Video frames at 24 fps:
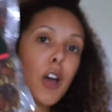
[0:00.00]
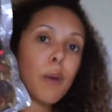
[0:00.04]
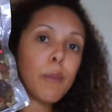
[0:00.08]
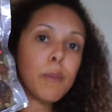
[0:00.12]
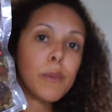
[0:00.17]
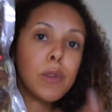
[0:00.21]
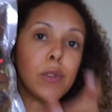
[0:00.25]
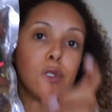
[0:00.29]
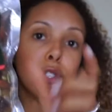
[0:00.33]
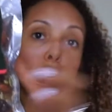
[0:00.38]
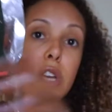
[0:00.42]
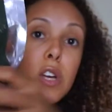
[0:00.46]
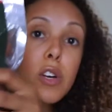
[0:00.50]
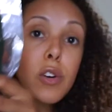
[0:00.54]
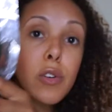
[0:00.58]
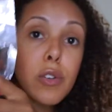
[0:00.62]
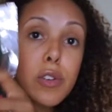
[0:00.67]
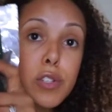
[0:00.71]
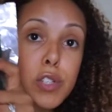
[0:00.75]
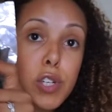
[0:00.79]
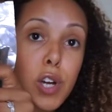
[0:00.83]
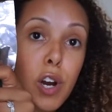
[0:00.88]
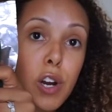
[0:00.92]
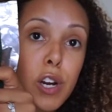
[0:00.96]
Usually I'll go
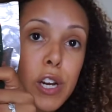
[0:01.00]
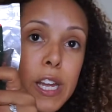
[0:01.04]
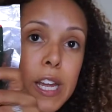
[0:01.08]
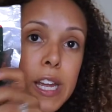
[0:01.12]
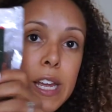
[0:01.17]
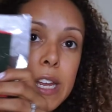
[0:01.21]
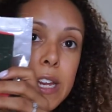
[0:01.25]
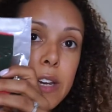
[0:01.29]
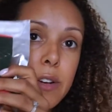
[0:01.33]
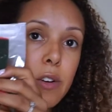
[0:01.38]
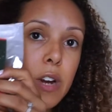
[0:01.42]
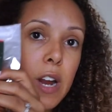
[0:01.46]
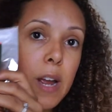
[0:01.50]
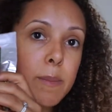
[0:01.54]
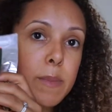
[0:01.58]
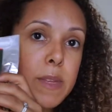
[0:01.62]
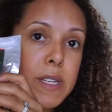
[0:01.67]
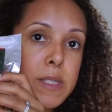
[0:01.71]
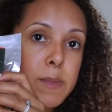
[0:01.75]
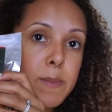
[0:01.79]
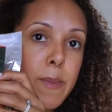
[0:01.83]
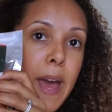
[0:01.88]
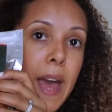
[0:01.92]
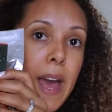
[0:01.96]
to Target and grab
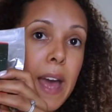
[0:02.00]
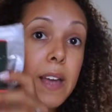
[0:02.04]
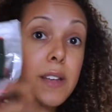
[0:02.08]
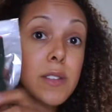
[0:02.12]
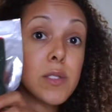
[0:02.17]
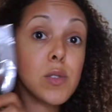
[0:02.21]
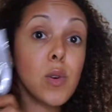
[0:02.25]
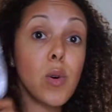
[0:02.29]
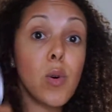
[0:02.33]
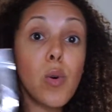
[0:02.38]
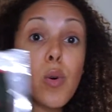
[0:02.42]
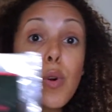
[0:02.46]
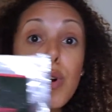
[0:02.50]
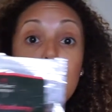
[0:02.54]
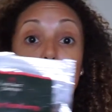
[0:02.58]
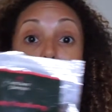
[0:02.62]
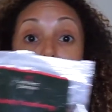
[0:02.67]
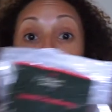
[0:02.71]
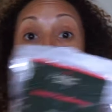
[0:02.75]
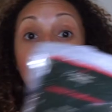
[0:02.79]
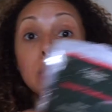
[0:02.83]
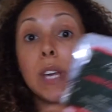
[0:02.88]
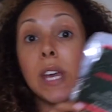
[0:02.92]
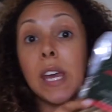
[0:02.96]
these bags, or
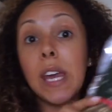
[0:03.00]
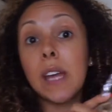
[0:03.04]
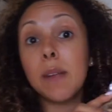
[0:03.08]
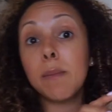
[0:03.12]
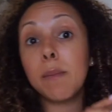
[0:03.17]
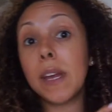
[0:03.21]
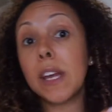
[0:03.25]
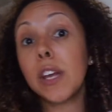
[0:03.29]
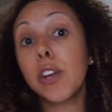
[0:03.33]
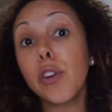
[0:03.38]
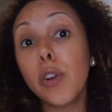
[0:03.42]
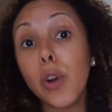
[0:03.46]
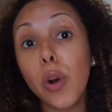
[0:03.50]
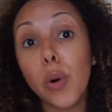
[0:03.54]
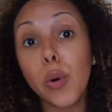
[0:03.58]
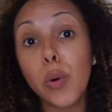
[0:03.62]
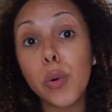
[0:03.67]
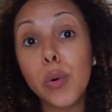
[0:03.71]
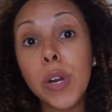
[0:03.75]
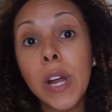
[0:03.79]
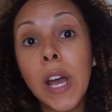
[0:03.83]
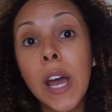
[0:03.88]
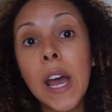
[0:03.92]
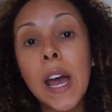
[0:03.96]
you can make your
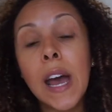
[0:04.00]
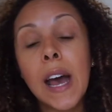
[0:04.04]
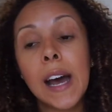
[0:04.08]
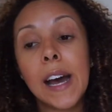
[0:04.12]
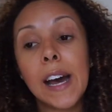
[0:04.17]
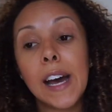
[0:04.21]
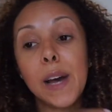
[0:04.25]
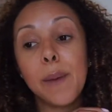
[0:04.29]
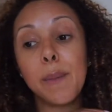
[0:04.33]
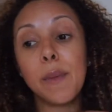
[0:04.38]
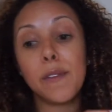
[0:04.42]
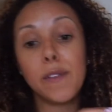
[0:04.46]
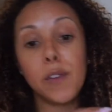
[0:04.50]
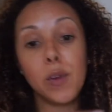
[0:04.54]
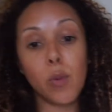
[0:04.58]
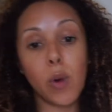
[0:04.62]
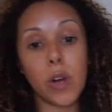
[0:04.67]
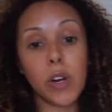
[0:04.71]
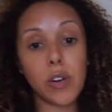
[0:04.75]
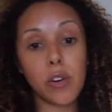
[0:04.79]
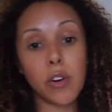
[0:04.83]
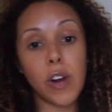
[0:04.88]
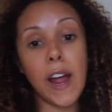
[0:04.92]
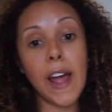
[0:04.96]
own if you
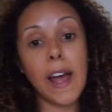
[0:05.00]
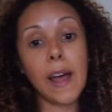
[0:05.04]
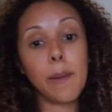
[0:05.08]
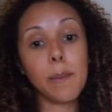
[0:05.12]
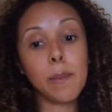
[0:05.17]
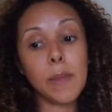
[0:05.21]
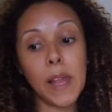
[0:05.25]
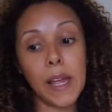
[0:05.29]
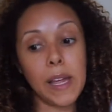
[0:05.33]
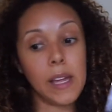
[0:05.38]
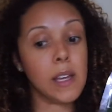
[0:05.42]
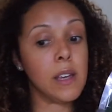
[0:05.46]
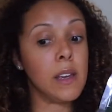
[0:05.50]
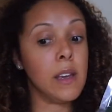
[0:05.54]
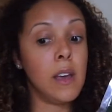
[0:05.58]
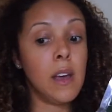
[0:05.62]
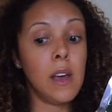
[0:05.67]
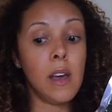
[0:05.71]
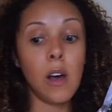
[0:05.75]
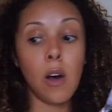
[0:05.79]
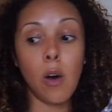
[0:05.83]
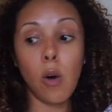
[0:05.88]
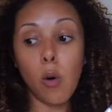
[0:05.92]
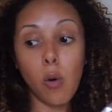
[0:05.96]
want to grab like
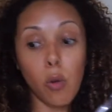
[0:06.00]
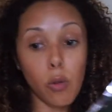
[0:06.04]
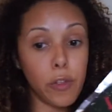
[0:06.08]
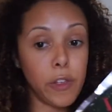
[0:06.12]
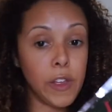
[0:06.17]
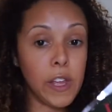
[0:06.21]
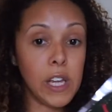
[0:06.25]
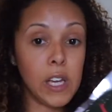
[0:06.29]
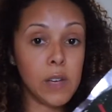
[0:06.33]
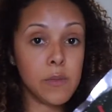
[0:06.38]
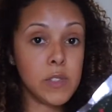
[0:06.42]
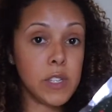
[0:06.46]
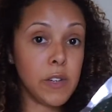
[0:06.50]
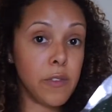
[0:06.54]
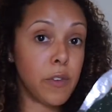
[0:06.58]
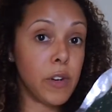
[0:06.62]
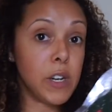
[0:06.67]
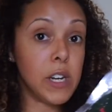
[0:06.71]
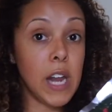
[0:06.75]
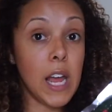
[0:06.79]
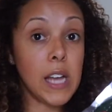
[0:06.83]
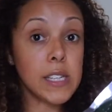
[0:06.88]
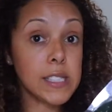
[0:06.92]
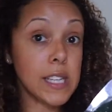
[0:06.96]
a whole thing of
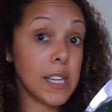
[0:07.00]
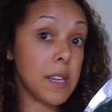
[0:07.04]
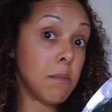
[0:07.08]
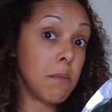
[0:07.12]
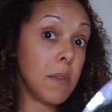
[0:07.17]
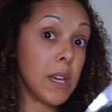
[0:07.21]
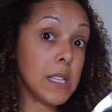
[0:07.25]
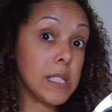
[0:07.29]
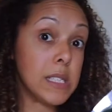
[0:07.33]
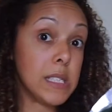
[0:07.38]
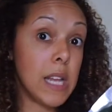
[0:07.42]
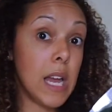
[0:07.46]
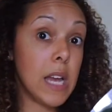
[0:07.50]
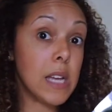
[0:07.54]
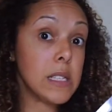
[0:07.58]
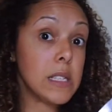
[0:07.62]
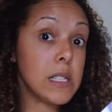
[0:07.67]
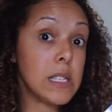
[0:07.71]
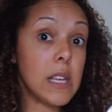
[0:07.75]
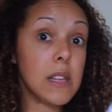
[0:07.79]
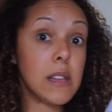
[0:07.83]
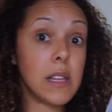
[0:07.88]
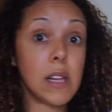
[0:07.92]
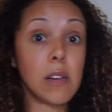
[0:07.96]
different nuts, like mixed
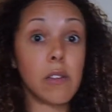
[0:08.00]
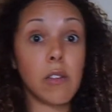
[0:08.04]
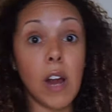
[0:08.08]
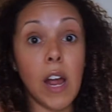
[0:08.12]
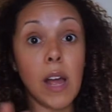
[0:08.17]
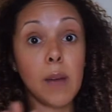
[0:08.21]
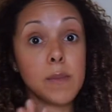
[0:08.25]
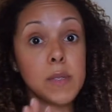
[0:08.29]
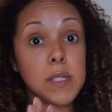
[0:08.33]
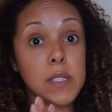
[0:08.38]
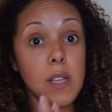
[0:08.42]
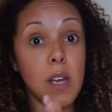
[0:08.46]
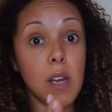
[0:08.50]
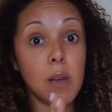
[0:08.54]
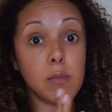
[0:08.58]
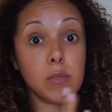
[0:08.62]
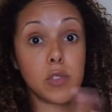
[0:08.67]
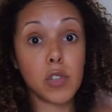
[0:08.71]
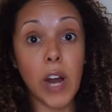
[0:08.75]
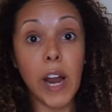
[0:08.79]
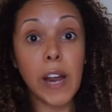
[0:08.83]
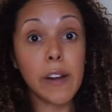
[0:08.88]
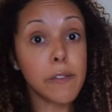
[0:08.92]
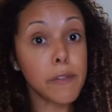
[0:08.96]
nuts, and then grab some
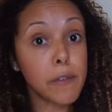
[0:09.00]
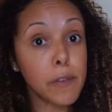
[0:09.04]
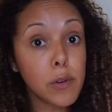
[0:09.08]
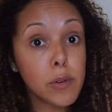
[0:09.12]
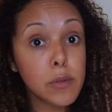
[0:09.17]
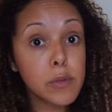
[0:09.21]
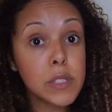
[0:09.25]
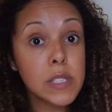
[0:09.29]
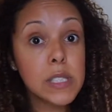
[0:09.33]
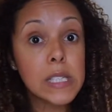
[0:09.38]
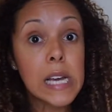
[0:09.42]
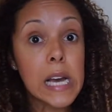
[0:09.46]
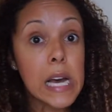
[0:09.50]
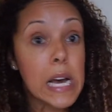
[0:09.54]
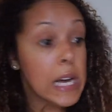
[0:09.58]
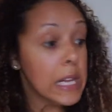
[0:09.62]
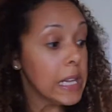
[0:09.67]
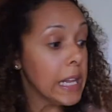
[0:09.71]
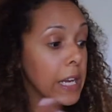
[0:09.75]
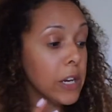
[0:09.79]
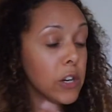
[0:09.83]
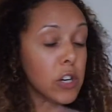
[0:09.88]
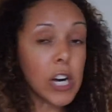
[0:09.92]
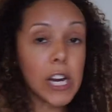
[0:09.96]
dried fruits
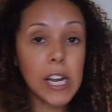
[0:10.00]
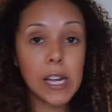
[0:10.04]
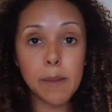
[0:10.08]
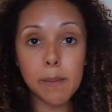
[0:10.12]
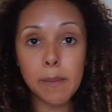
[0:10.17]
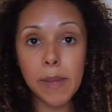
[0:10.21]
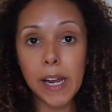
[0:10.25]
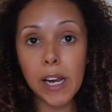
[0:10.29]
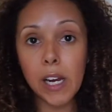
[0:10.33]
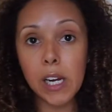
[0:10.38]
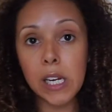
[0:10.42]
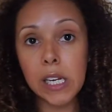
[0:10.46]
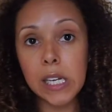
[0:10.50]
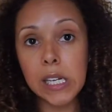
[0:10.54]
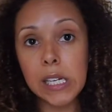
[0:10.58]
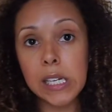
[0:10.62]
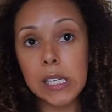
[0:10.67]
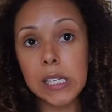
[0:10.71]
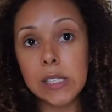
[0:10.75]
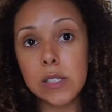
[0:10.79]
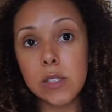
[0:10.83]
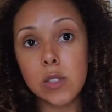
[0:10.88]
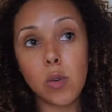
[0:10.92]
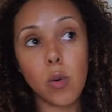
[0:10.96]
like
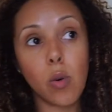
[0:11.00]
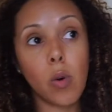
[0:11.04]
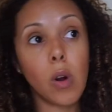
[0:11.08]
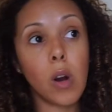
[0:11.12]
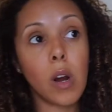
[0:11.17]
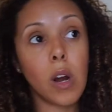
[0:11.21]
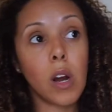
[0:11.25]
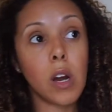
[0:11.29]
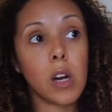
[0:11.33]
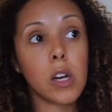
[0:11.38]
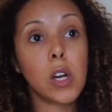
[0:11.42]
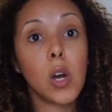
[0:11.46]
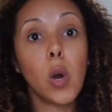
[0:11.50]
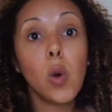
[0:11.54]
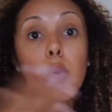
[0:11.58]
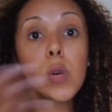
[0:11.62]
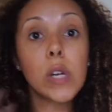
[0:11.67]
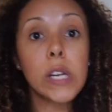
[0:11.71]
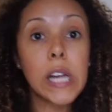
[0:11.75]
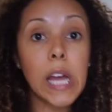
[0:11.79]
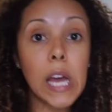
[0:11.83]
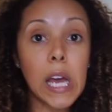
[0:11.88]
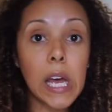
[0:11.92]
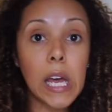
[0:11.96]
cranberries or
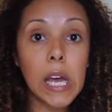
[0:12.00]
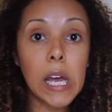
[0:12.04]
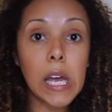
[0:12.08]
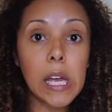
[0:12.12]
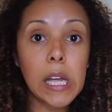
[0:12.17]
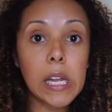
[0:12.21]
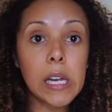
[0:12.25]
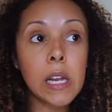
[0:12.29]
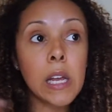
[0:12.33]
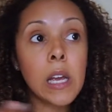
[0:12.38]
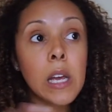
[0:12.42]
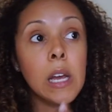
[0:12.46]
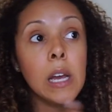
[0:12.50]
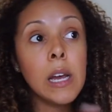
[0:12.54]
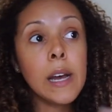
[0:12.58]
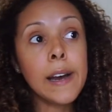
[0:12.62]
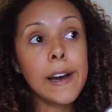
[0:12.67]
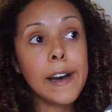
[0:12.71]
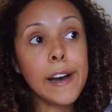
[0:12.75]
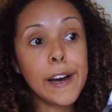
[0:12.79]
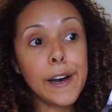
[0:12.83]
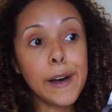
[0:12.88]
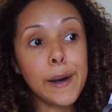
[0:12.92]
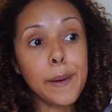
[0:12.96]
coconut,
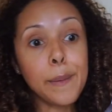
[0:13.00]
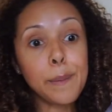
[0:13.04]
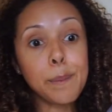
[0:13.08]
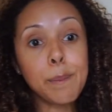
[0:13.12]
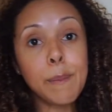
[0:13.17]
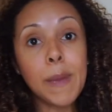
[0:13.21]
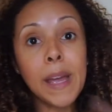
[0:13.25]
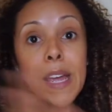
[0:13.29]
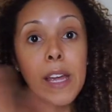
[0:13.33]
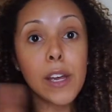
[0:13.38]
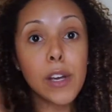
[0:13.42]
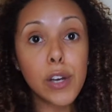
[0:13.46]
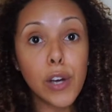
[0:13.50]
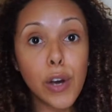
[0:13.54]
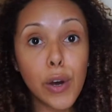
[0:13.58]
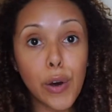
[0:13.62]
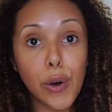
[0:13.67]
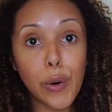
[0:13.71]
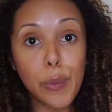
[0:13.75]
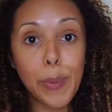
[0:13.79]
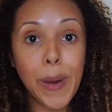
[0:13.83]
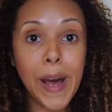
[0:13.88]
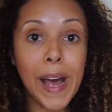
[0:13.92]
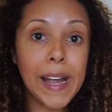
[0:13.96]

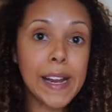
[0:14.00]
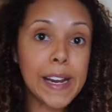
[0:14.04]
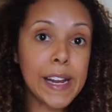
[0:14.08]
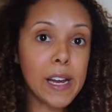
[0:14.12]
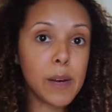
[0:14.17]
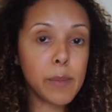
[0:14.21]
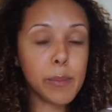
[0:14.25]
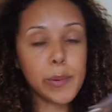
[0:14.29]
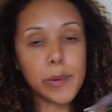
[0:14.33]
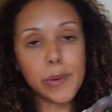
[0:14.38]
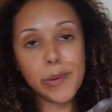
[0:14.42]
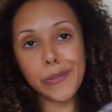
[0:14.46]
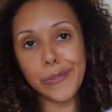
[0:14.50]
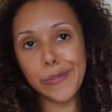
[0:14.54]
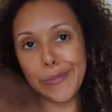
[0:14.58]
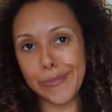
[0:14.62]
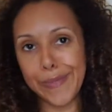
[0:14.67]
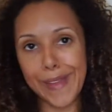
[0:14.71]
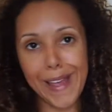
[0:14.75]
mango, pineapple.